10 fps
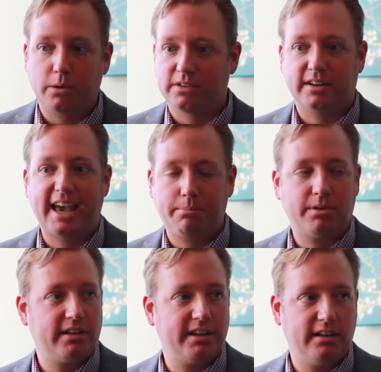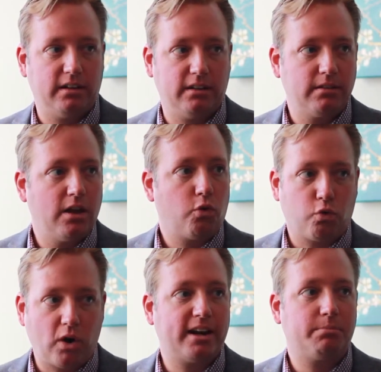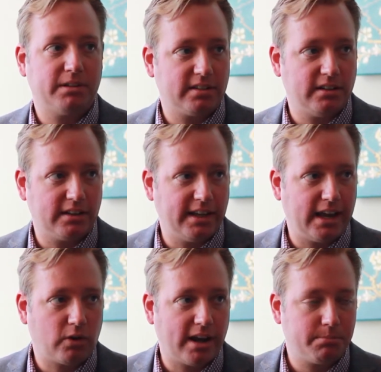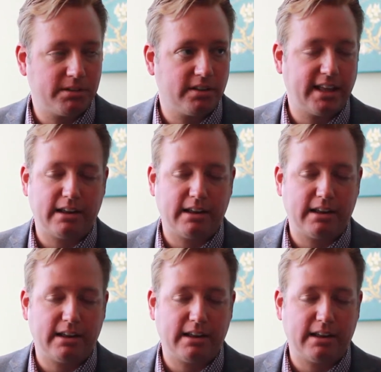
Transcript: I was on Capitol Hill right up until the end, right up until